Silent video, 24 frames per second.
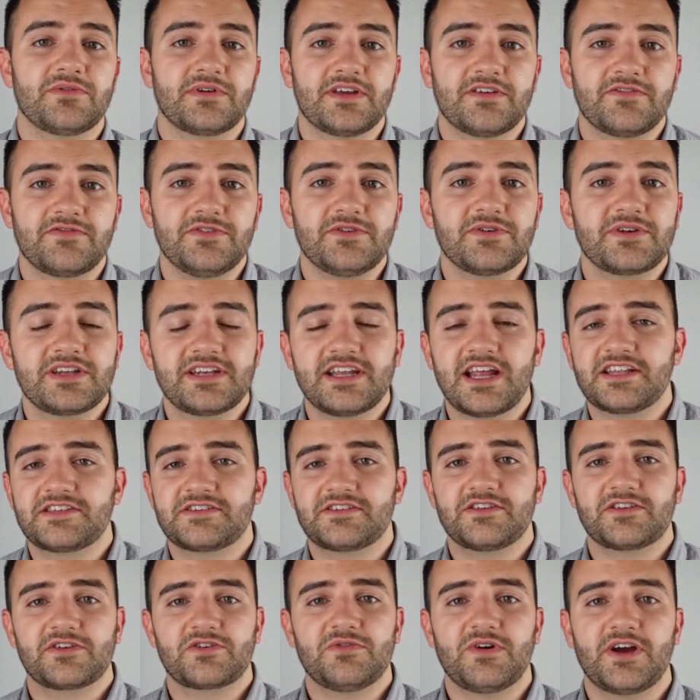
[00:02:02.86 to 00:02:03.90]
if you can answer
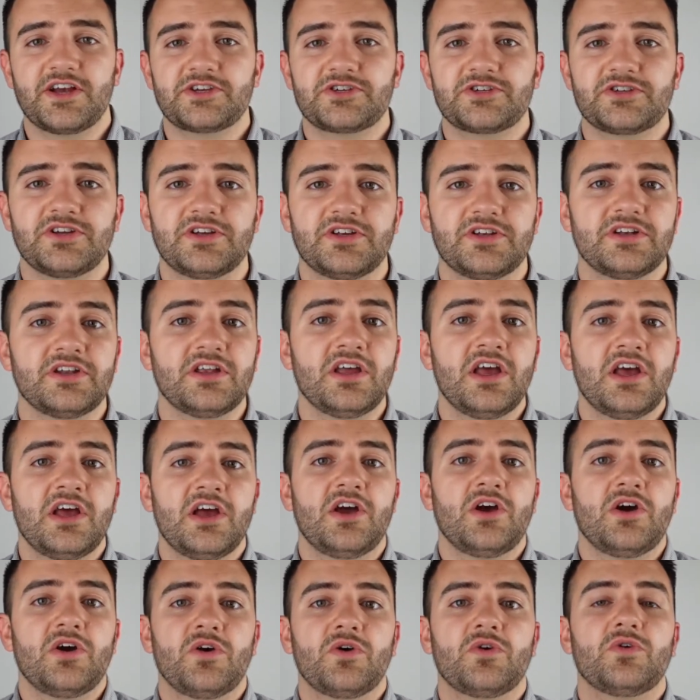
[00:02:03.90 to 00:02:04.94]
the question,
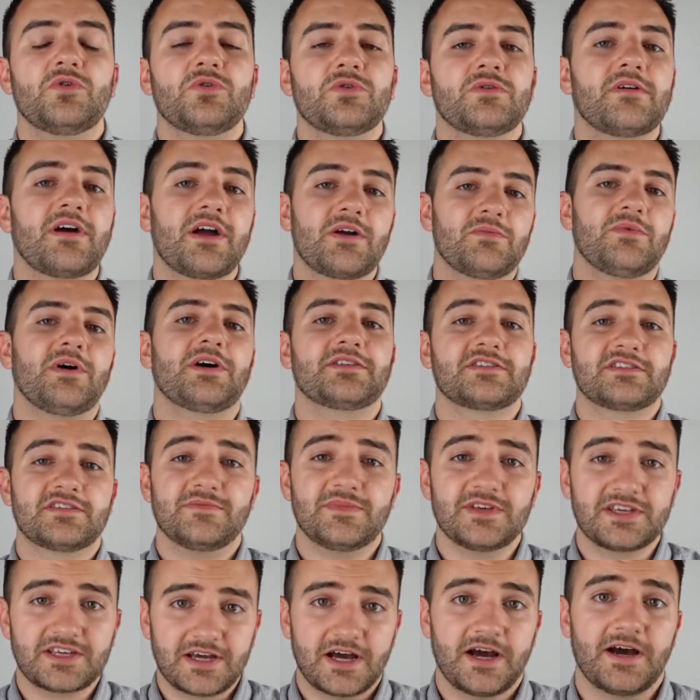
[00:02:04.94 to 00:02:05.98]
who do I want to
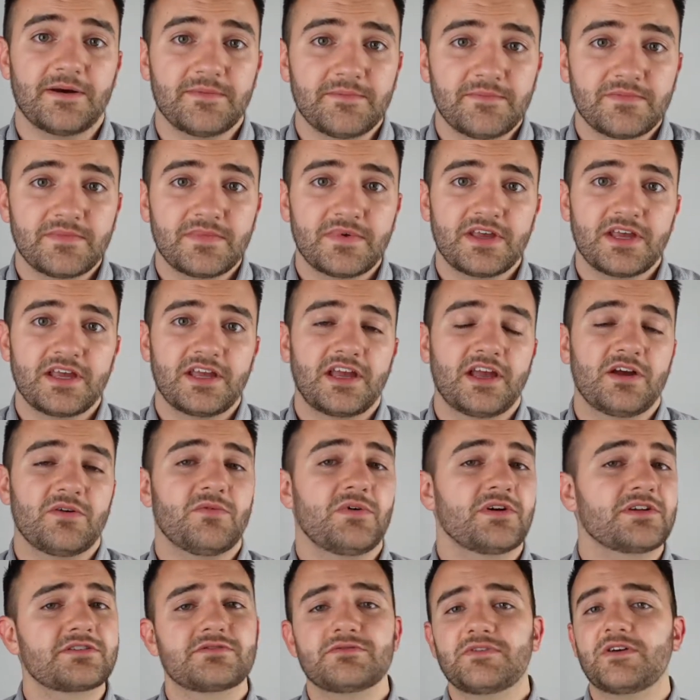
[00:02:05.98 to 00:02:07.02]
become?
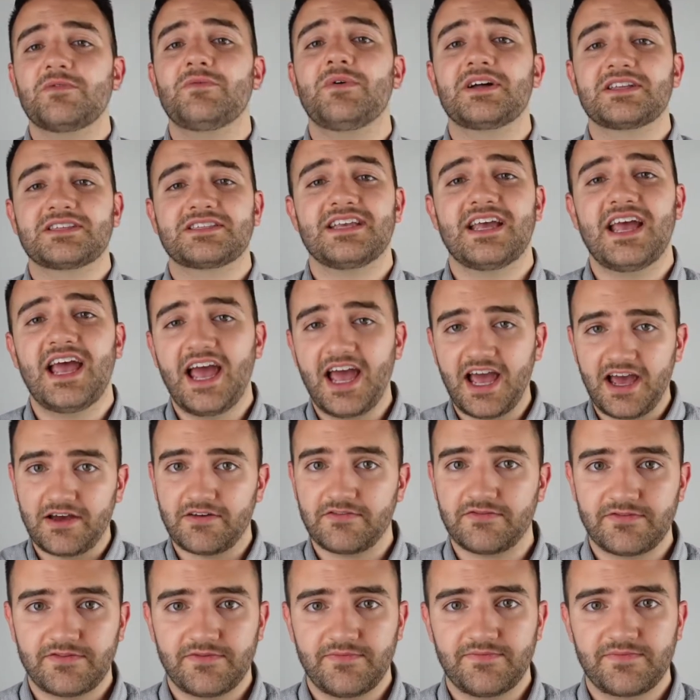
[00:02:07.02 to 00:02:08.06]
What do I want to
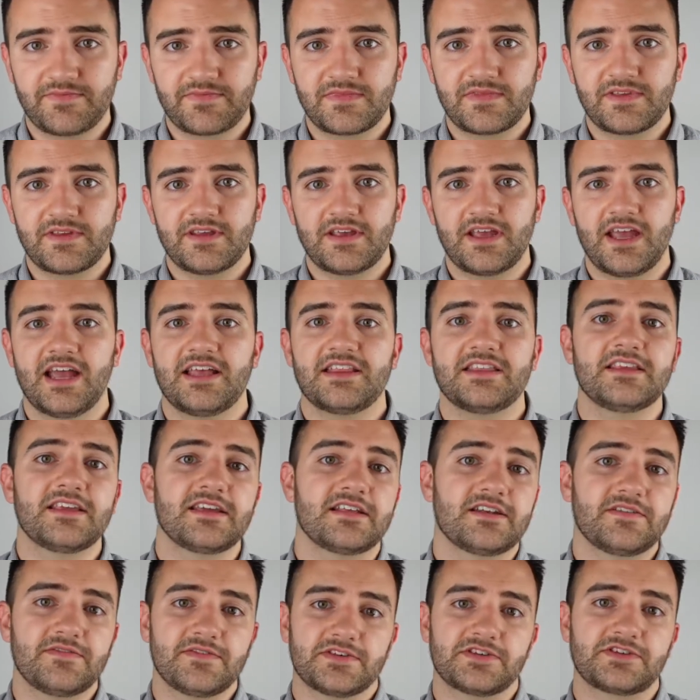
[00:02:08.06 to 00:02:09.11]
have at the
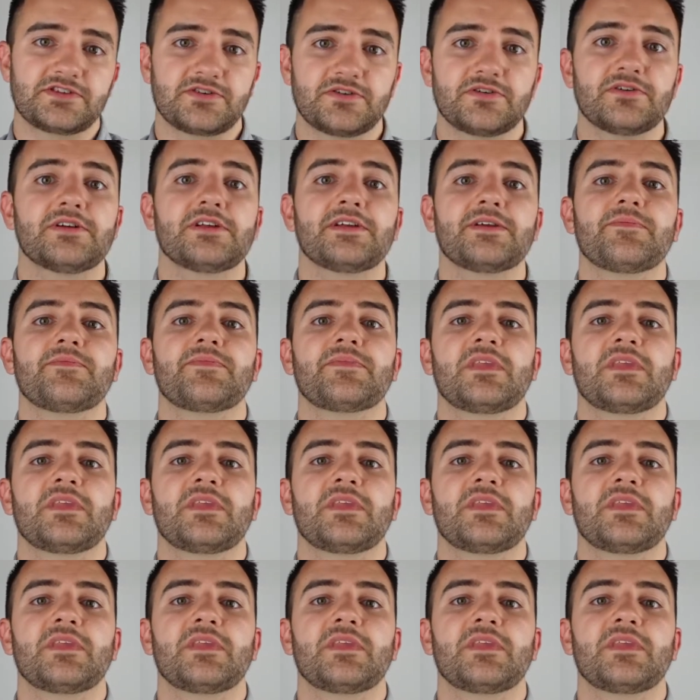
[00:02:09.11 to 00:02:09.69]
end of this journey?